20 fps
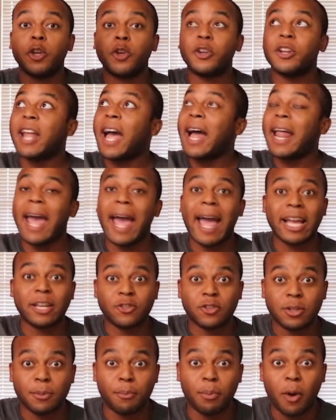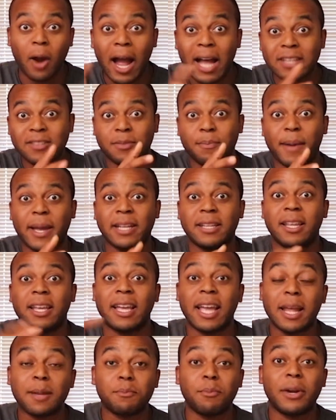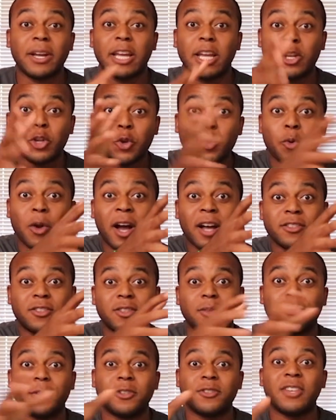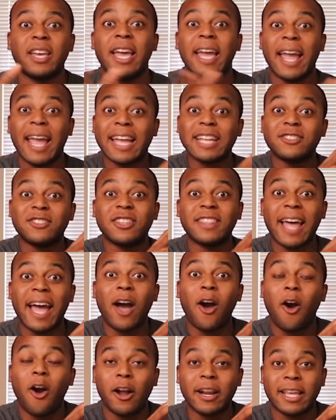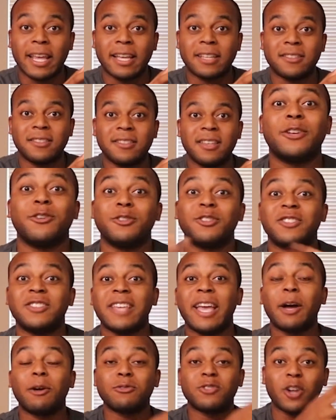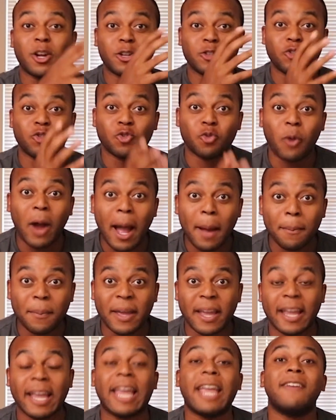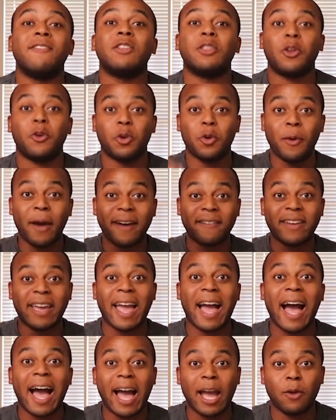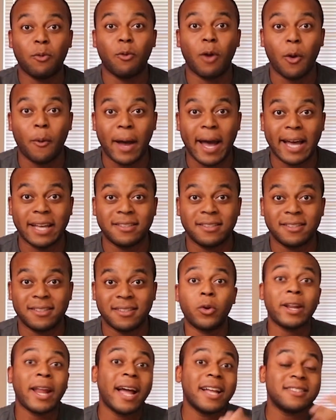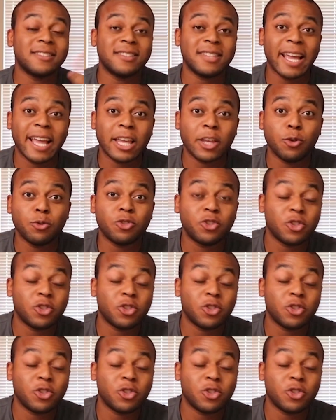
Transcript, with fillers: you're not actually prospecting and bringing new customers into that audience. And your sales are dropping even though you have a high ROAS. We're not saying you